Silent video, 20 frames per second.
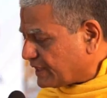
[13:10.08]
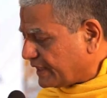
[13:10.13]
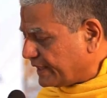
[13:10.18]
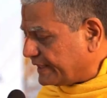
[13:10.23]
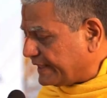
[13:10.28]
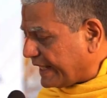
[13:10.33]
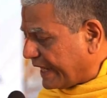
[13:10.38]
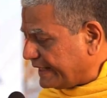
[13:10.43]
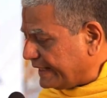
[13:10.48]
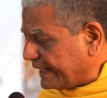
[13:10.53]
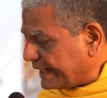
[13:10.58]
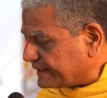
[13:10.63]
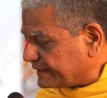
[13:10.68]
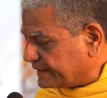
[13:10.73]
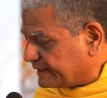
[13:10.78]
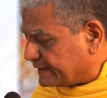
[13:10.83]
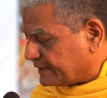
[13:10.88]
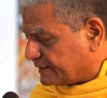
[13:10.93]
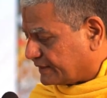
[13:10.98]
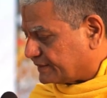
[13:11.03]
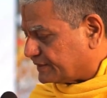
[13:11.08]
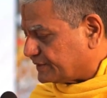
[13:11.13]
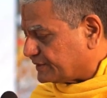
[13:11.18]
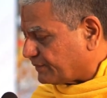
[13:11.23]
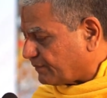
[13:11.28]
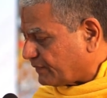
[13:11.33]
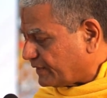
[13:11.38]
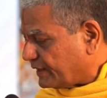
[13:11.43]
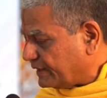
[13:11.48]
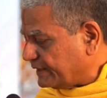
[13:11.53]
dialectics
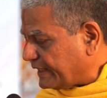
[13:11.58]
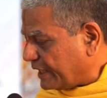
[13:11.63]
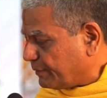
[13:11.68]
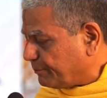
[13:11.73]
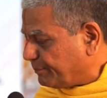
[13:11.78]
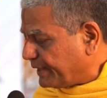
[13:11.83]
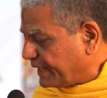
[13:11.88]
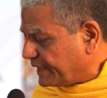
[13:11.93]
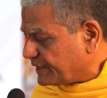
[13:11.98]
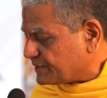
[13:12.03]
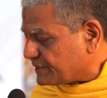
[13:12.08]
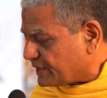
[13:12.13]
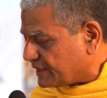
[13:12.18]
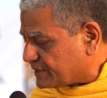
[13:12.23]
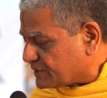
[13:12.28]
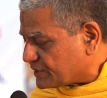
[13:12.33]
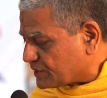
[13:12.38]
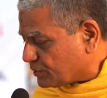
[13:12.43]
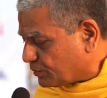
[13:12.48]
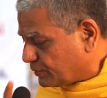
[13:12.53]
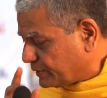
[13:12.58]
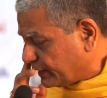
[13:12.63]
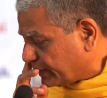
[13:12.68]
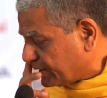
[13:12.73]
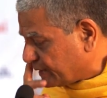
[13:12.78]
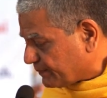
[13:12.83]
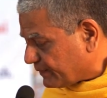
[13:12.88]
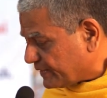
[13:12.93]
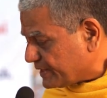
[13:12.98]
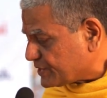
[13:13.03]
then brings us to
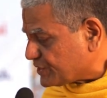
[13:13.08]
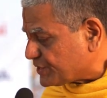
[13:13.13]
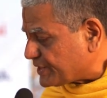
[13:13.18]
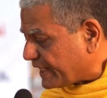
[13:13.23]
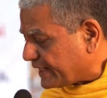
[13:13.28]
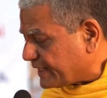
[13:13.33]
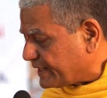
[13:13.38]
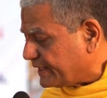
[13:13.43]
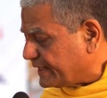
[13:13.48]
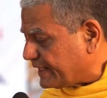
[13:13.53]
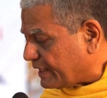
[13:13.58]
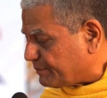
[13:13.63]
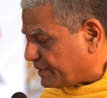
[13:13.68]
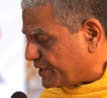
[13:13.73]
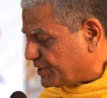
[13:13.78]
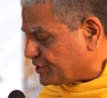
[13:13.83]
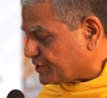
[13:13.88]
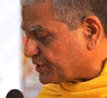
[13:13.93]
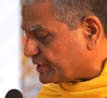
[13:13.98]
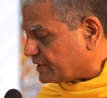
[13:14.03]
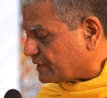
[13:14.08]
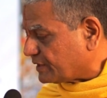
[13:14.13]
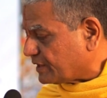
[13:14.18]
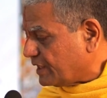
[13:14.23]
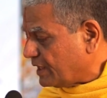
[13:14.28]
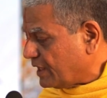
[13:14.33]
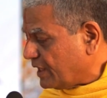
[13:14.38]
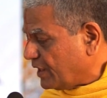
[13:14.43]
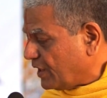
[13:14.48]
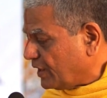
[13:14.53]
the second dimension,
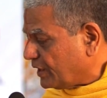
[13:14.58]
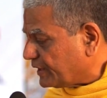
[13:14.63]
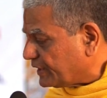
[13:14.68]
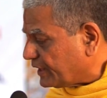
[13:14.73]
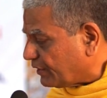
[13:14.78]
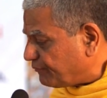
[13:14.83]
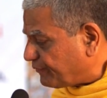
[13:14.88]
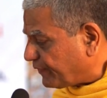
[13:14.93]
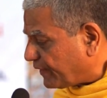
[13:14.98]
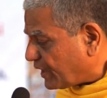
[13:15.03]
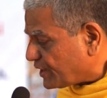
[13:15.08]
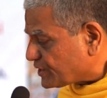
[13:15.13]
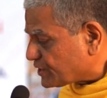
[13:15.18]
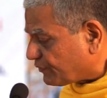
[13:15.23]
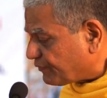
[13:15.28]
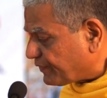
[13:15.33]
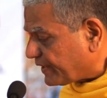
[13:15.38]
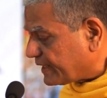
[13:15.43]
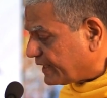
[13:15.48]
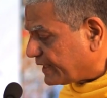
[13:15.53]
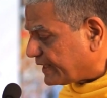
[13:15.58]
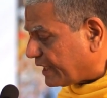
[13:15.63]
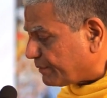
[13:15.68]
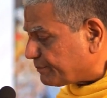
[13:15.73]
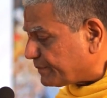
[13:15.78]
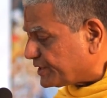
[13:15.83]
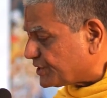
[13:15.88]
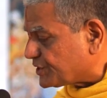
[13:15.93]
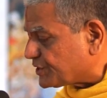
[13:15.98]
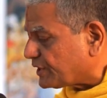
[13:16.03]
the philosophical
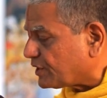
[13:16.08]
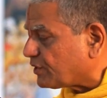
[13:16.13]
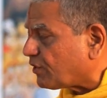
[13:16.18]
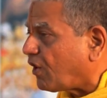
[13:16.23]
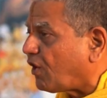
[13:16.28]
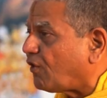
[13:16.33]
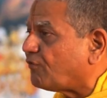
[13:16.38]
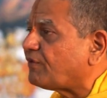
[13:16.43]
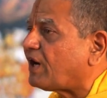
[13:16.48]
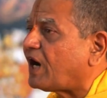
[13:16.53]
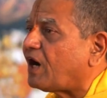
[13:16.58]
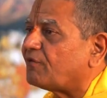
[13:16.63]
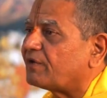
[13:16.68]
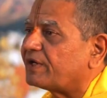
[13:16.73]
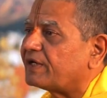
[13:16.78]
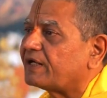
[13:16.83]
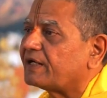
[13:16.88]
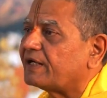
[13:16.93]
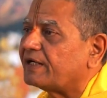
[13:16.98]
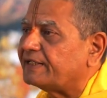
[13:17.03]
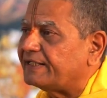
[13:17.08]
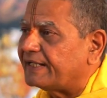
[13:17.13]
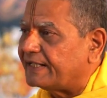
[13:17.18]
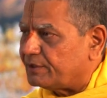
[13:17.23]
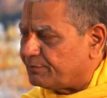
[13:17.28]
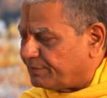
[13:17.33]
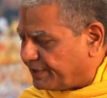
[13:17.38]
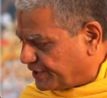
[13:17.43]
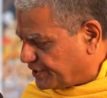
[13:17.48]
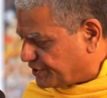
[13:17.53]
dimension of our
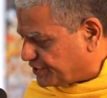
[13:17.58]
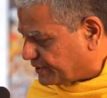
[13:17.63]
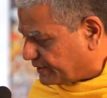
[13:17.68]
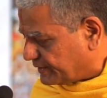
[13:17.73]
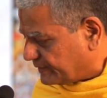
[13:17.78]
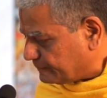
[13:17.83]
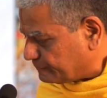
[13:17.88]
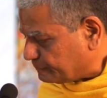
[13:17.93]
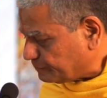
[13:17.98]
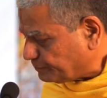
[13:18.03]
deliberation.